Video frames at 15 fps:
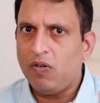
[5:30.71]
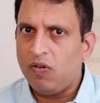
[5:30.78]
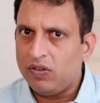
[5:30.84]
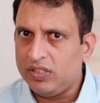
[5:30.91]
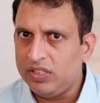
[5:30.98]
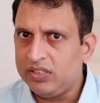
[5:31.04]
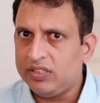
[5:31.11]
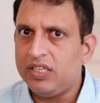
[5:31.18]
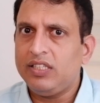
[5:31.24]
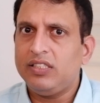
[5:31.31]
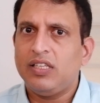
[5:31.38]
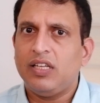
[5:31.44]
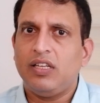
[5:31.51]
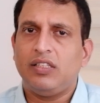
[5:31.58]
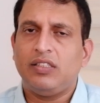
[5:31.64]
All these
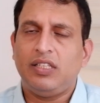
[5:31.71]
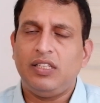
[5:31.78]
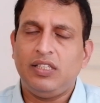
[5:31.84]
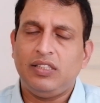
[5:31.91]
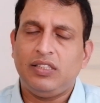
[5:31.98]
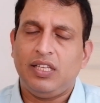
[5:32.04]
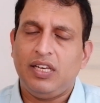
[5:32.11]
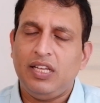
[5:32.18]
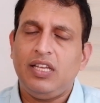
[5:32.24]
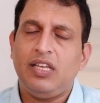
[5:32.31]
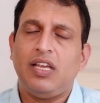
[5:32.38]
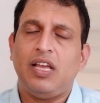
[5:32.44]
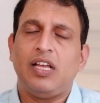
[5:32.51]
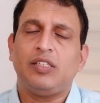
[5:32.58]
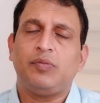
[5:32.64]
things are, the
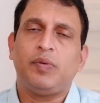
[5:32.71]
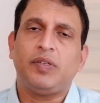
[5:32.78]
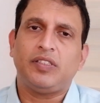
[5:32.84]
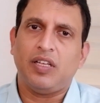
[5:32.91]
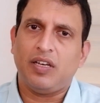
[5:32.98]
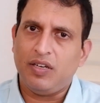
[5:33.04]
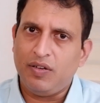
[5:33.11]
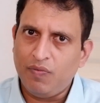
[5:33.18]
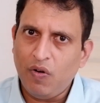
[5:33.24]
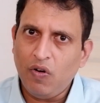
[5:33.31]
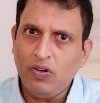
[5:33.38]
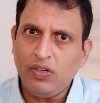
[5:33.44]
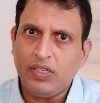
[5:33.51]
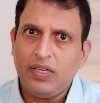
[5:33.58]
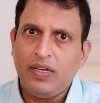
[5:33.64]
three aspects are
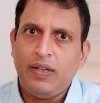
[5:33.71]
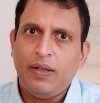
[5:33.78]
involved,